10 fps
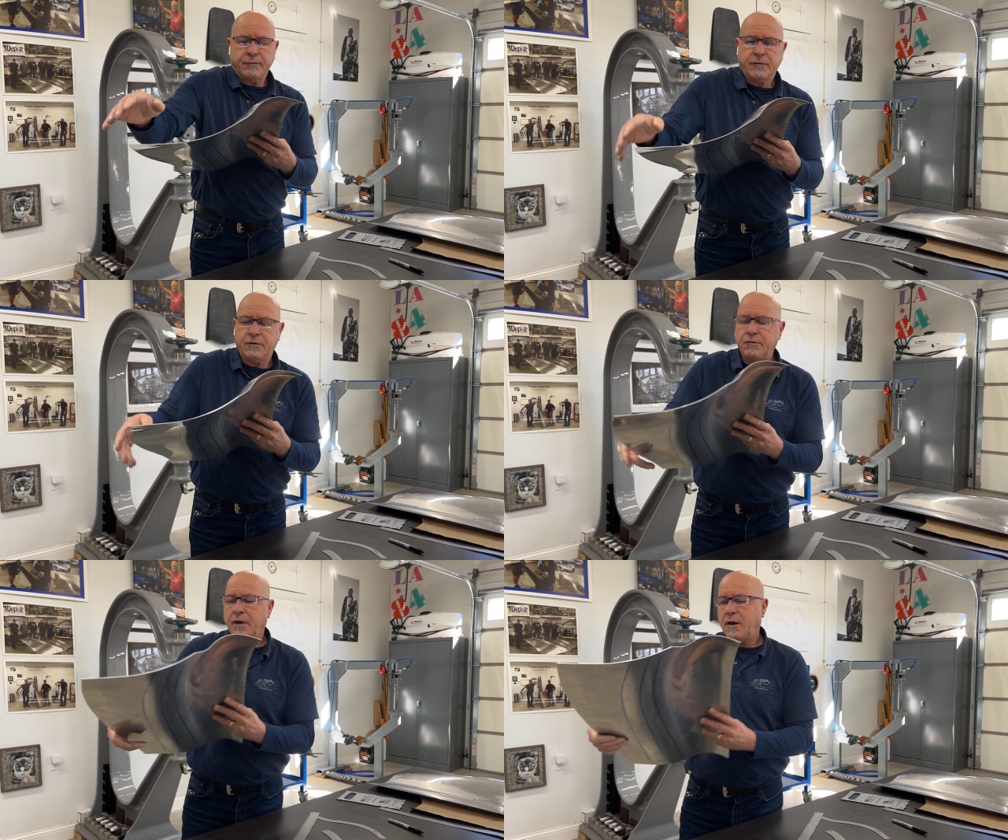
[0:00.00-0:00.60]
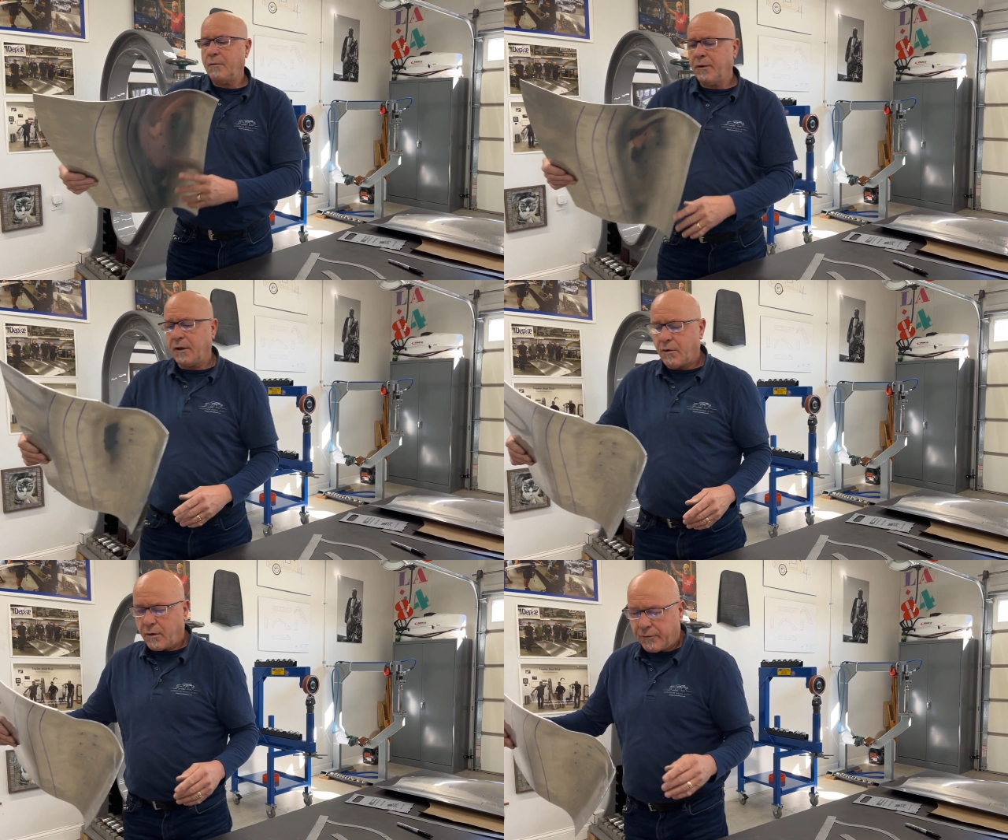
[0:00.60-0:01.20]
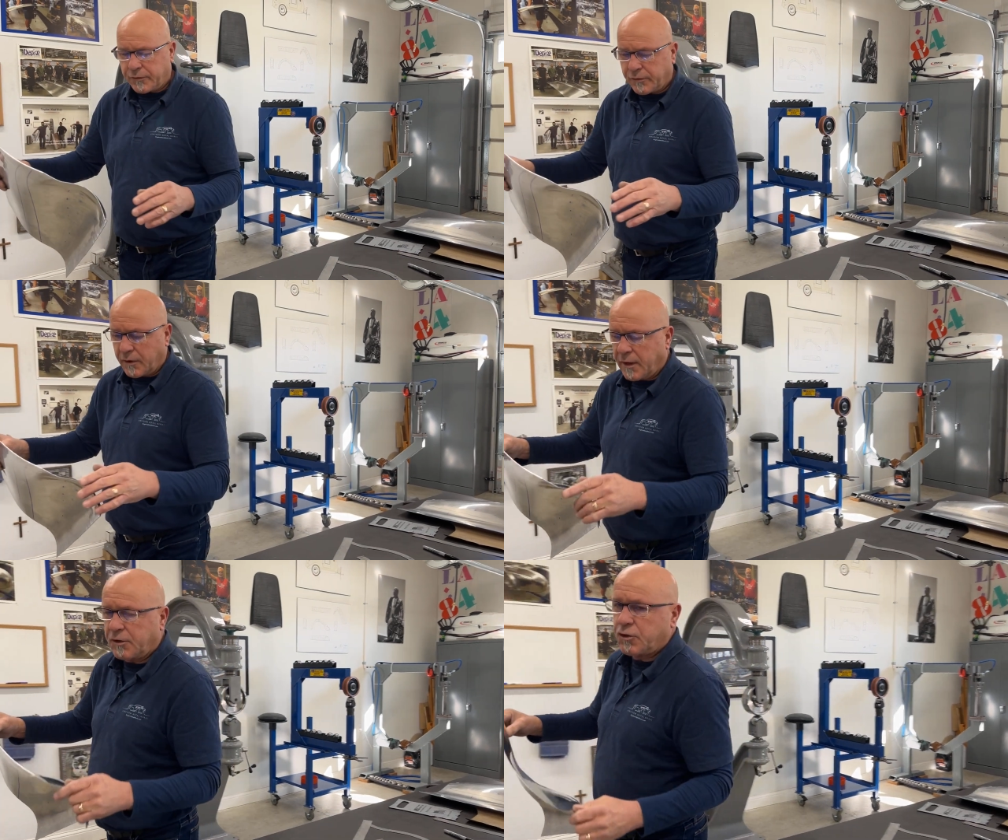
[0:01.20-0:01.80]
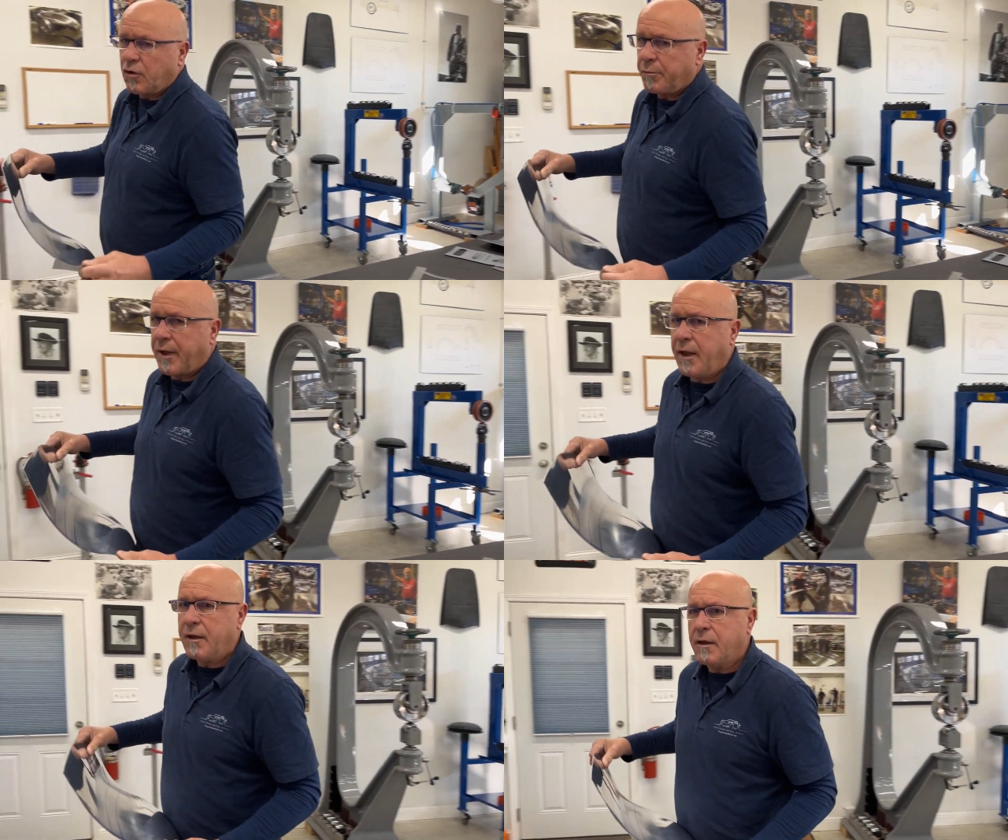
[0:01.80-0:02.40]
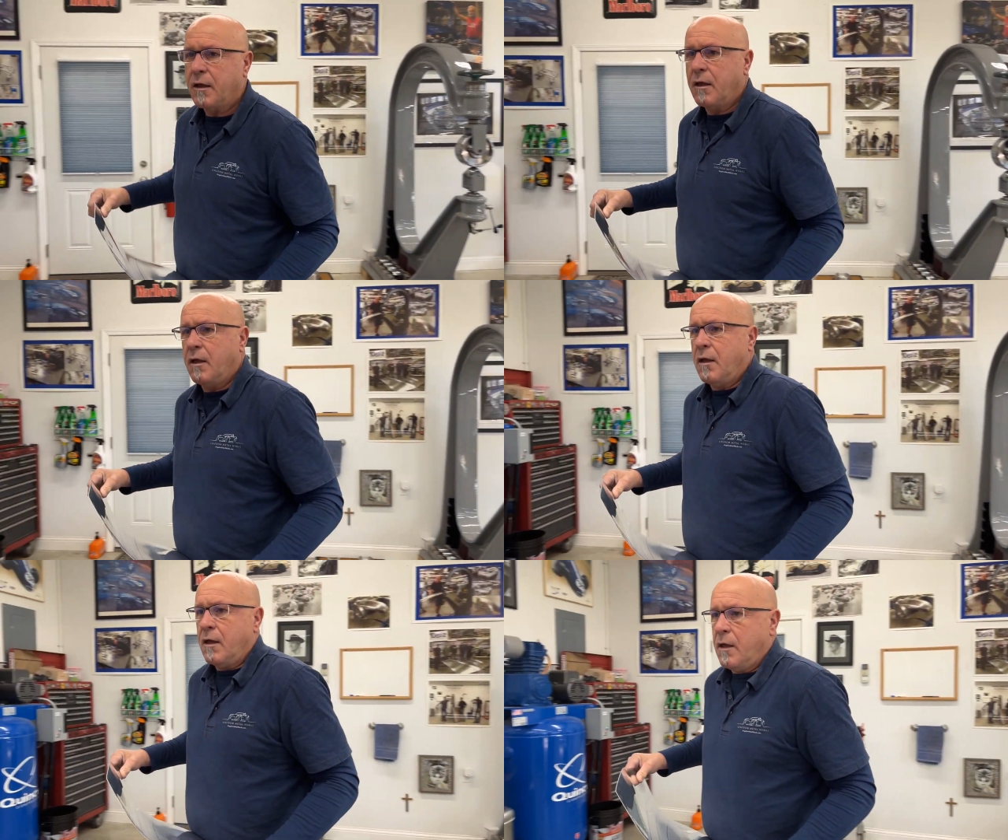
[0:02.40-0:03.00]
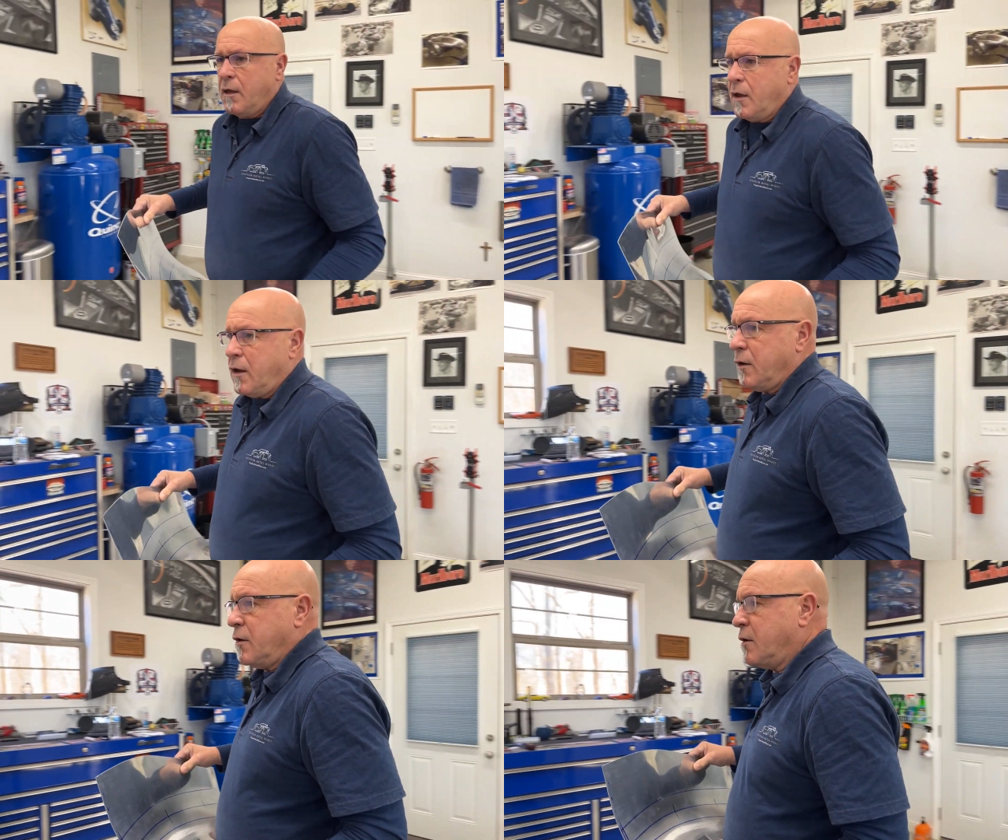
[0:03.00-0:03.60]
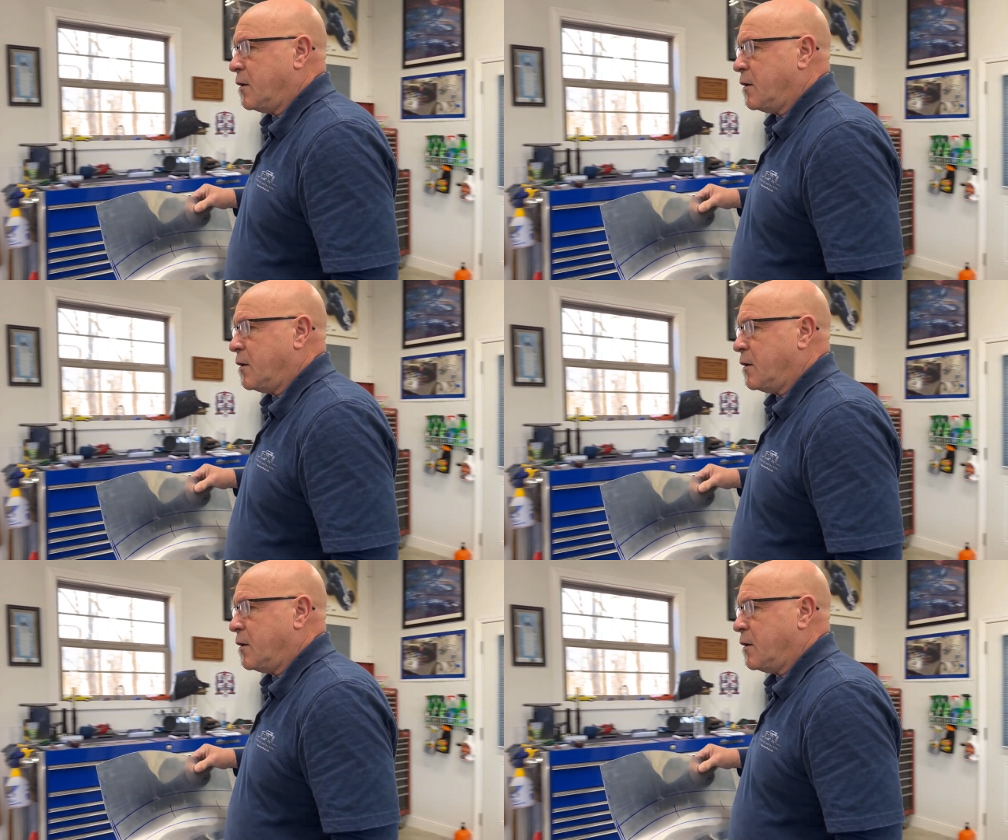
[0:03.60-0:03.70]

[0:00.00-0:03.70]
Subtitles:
To do that, I'm going to go over to the lead shot bag, and